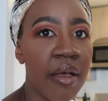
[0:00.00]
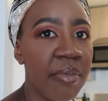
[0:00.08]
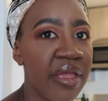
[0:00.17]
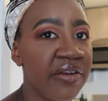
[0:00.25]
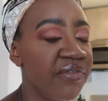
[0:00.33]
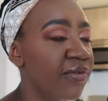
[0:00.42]

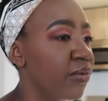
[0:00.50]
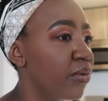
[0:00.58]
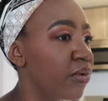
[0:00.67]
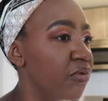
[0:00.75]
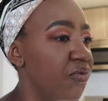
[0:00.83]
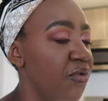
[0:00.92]
in
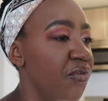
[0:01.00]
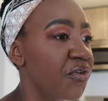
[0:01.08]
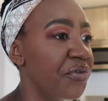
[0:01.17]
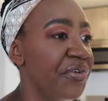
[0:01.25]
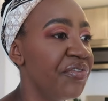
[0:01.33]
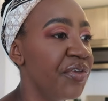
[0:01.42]
for
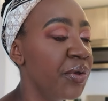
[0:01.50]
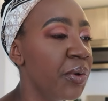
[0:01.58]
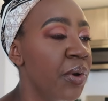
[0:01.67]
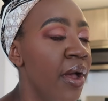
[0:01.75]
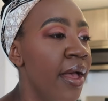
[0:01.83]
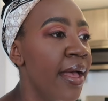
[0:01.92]
review.